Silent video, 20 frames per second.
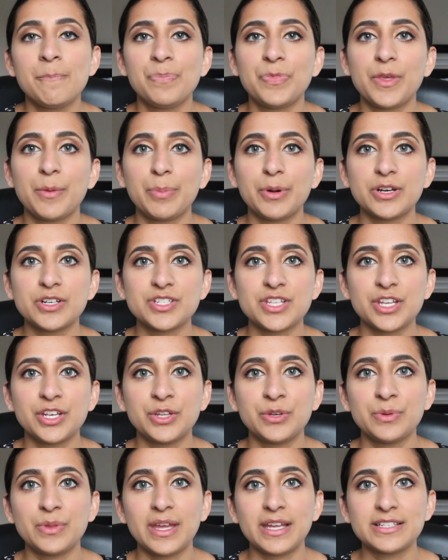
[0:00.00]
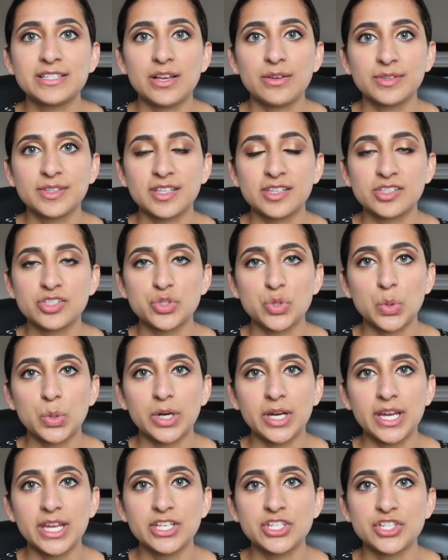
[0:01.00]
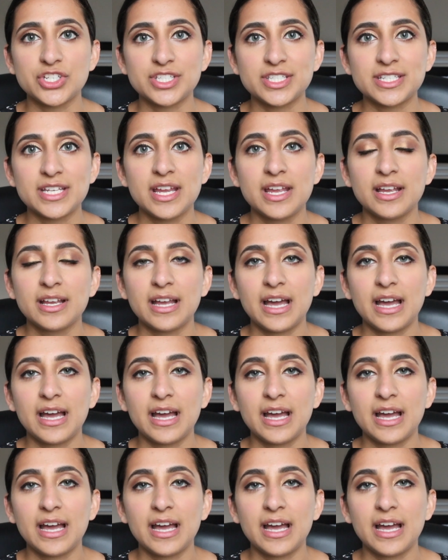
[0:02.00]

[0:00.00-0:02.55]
the person who like tells the story just